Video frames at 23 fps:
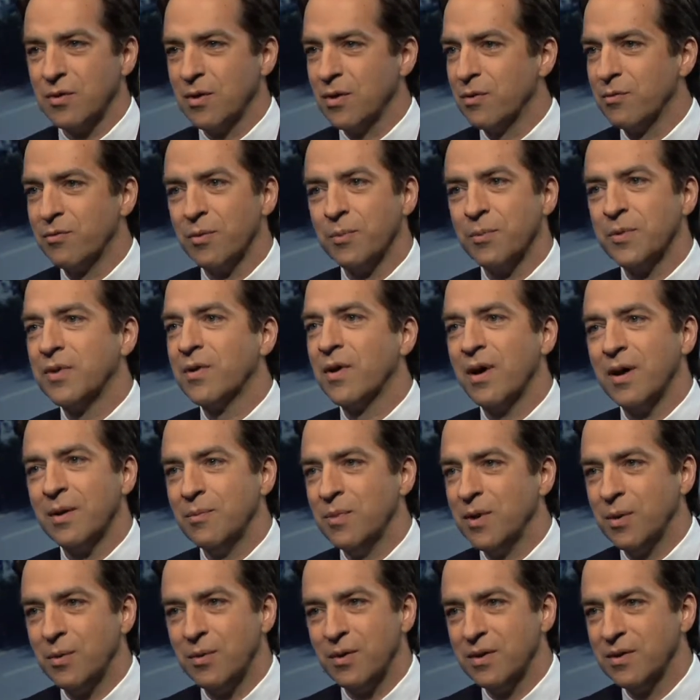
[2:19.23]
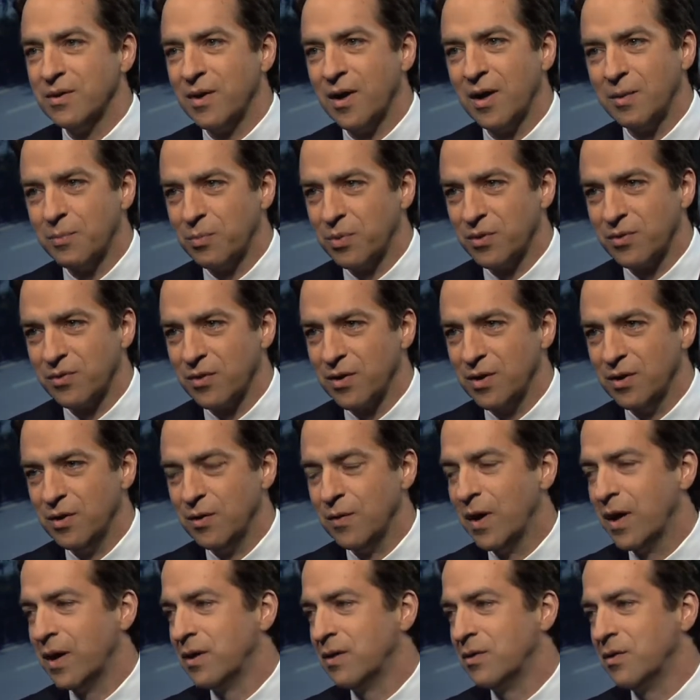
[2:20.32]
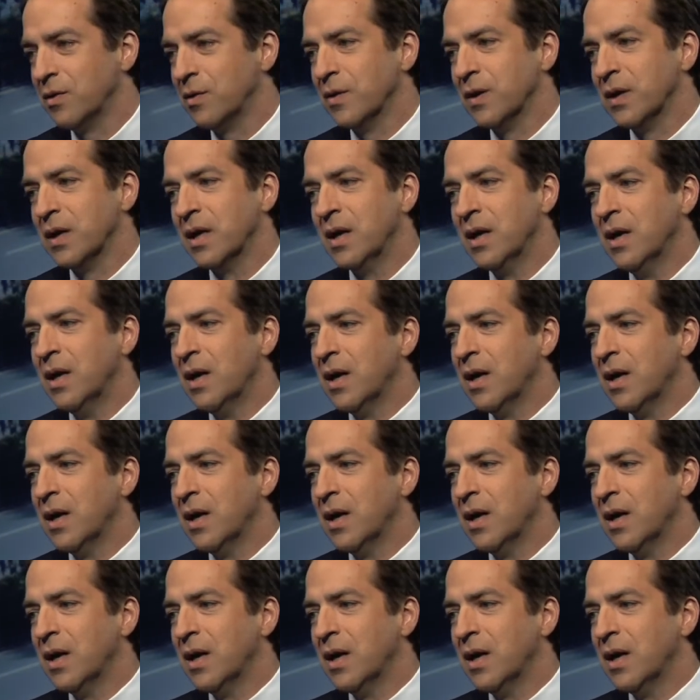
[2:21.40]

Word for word: you know, from the time they were in diapers, they knew how to do it.